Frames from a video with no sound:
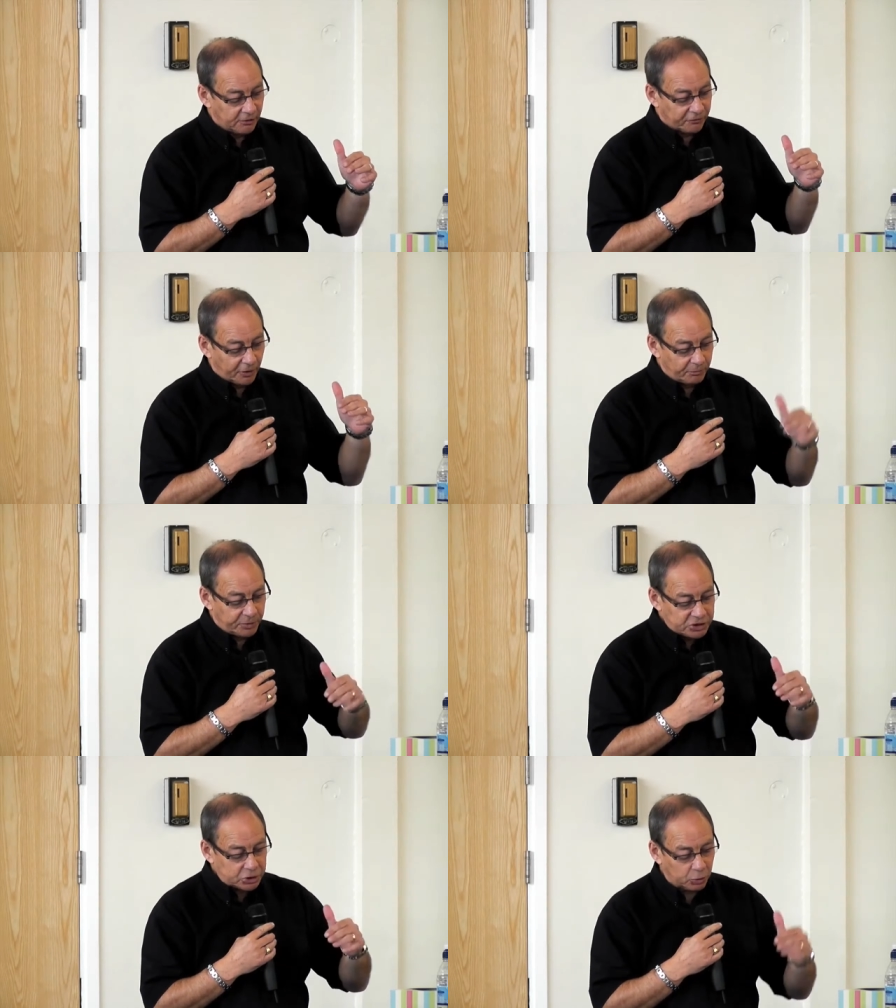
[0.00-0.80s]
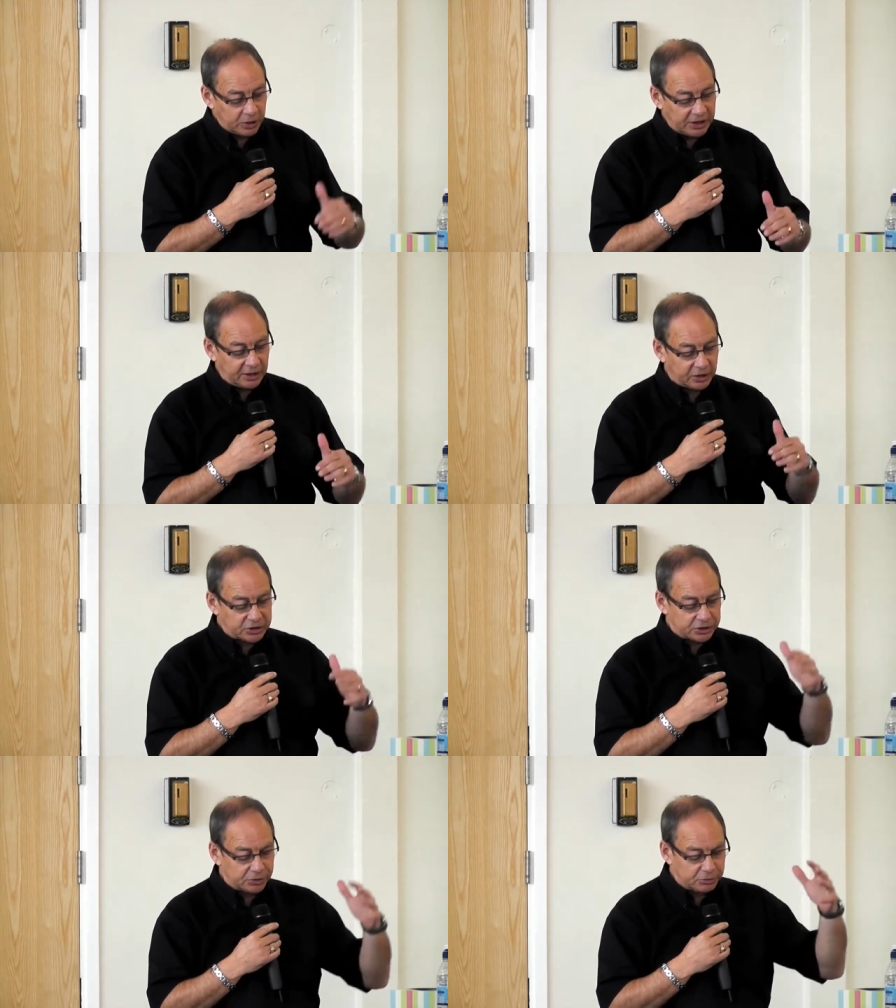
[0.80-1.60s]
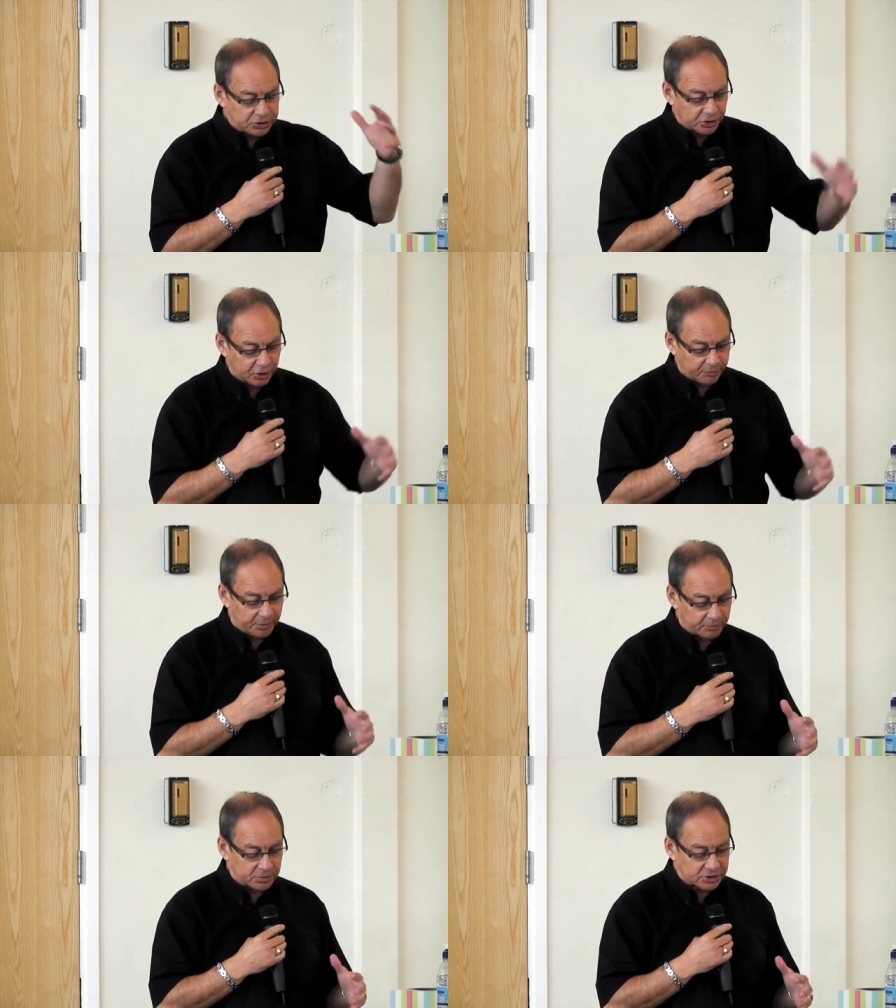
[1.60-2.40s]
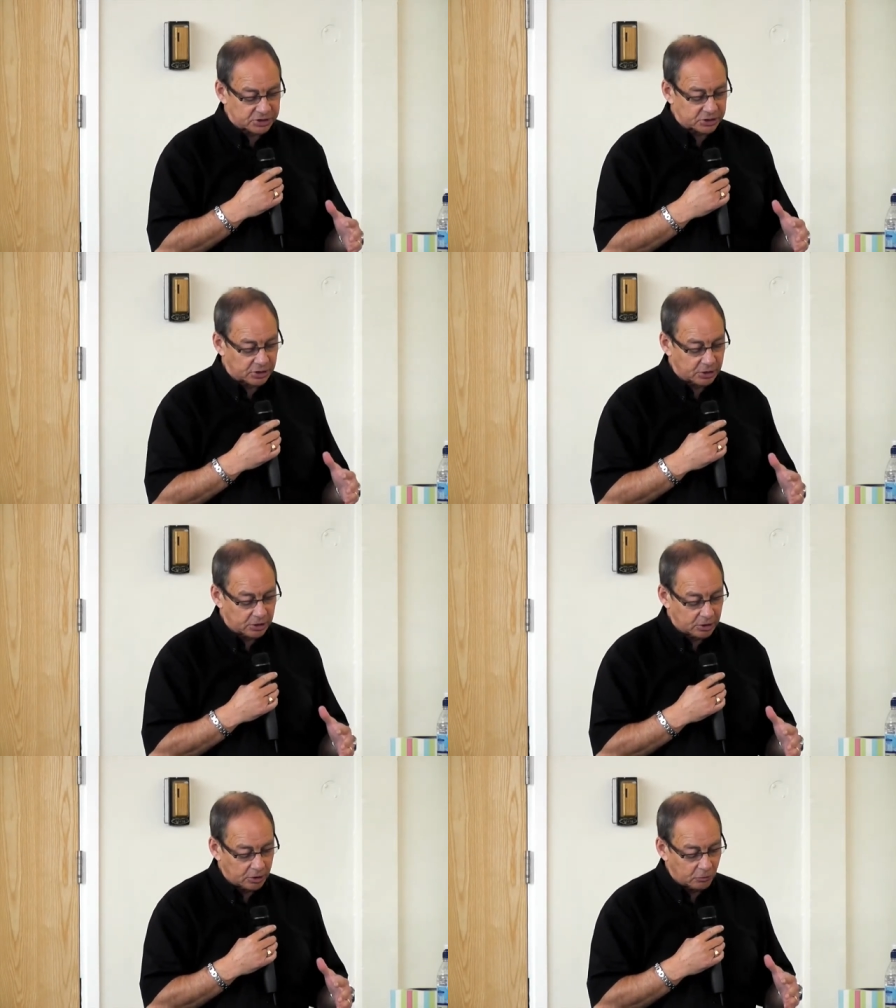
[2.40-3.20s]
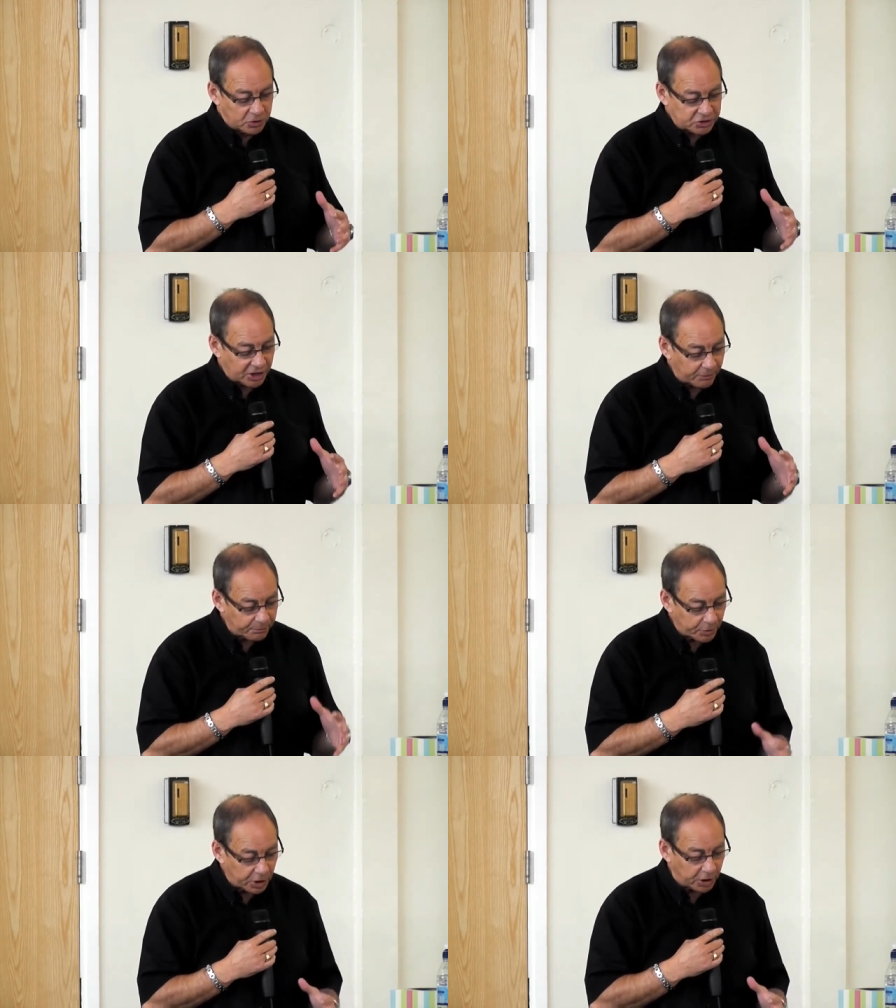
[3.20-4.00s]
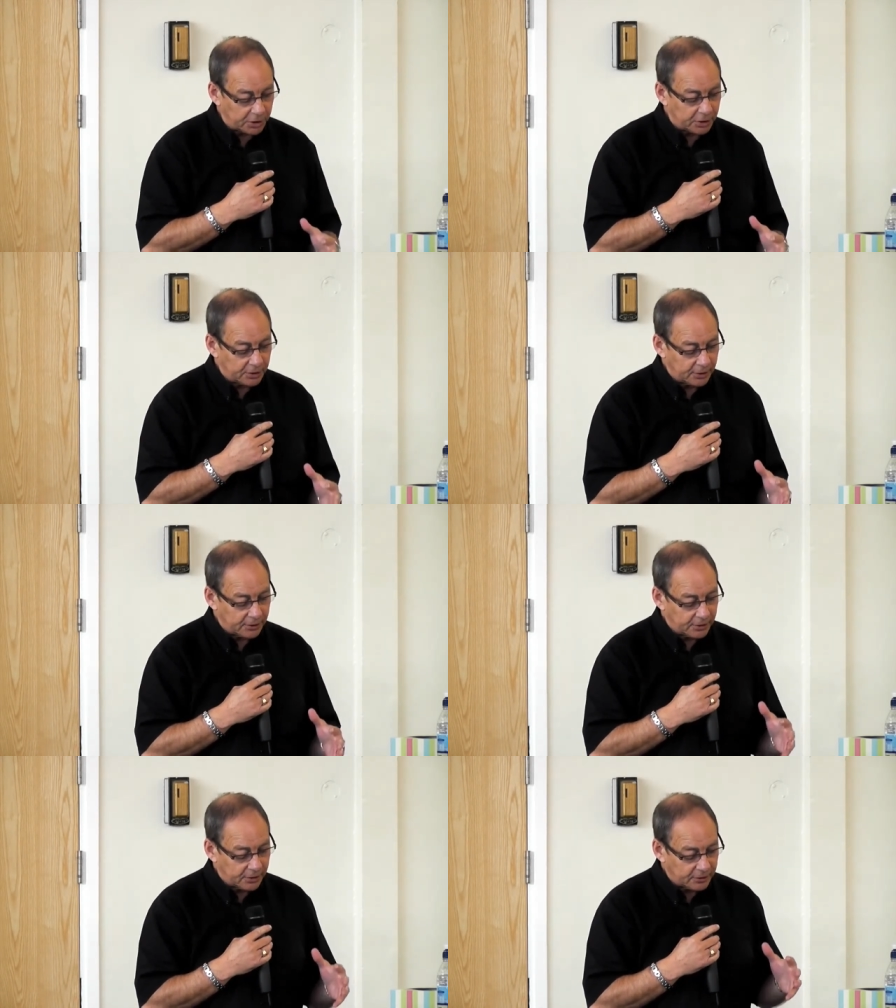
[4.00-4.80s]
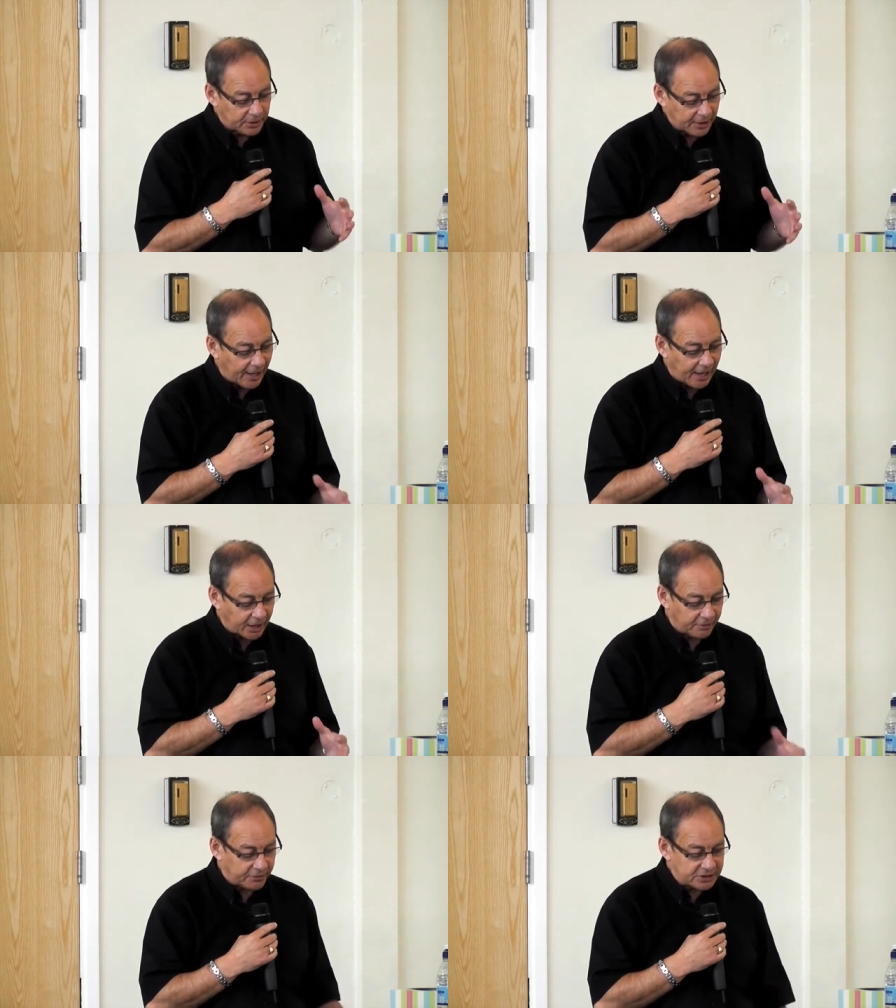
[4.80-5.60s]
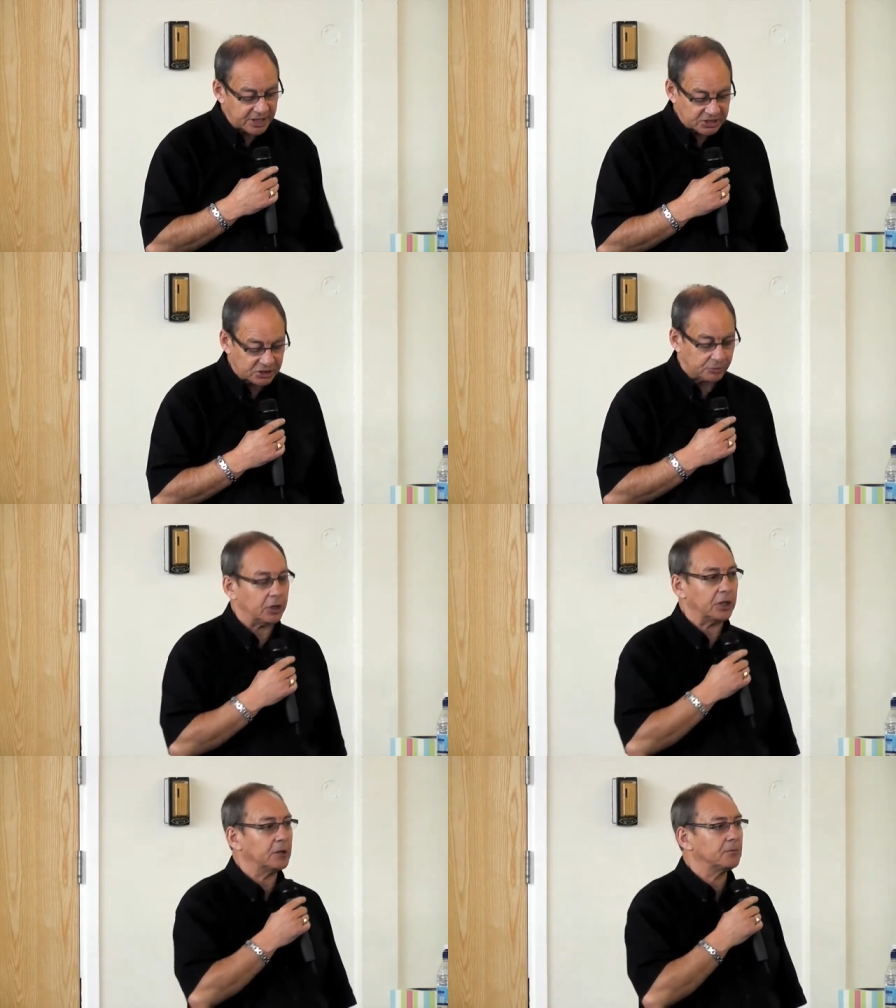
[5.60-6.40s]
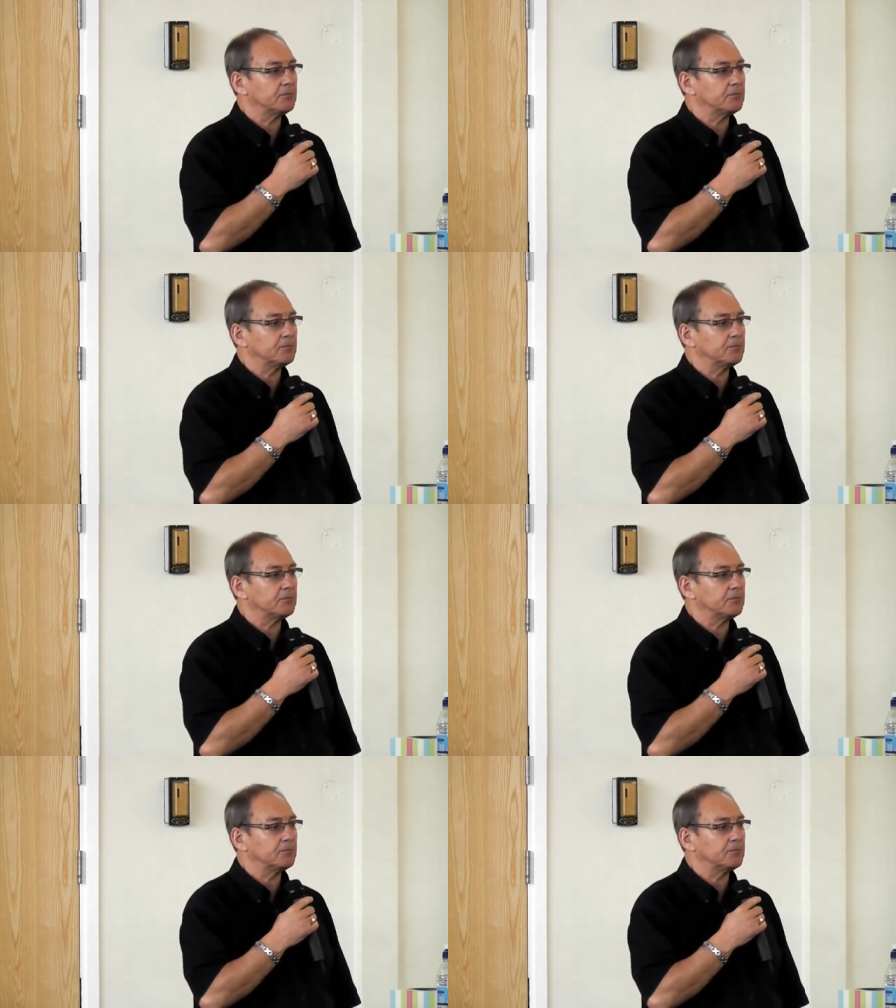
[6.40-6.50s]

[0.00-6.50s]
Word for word: from between the two cherubims which are upon the ark of the testimony.